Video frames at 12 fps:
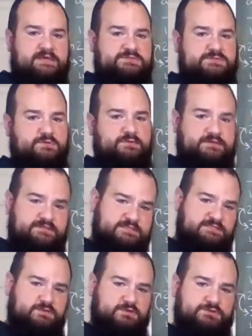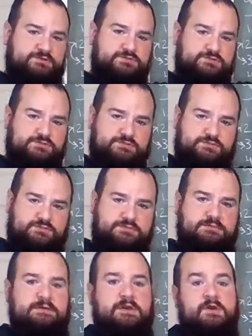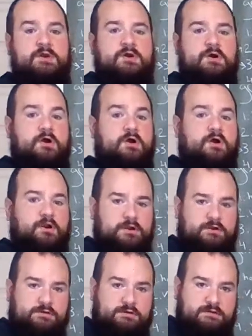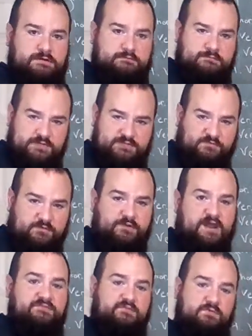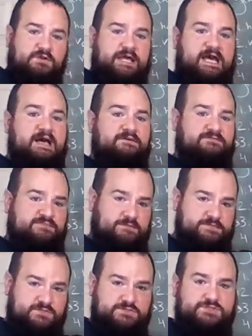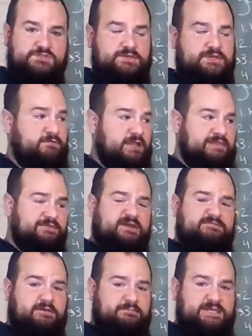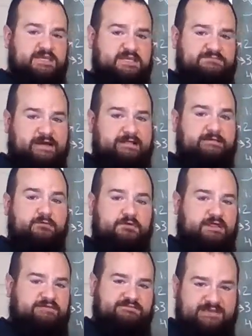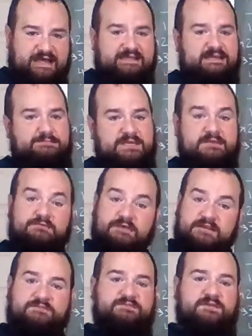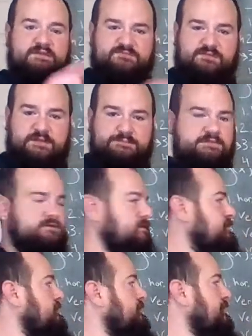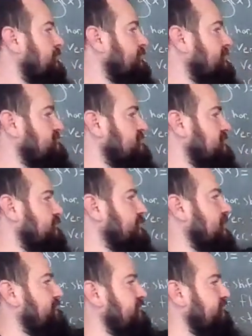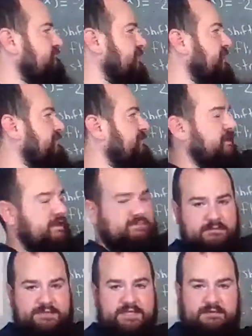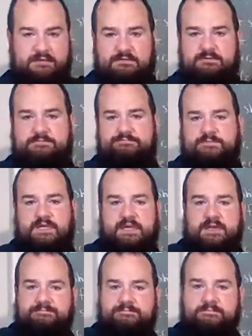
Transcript: So it went to this little doot. Our transformed graph will have some doot. It will either have a peak and a valley or it'll have a valley and a peak, right? If it gets flipped. We can see here we have this valley and then a peak, okay?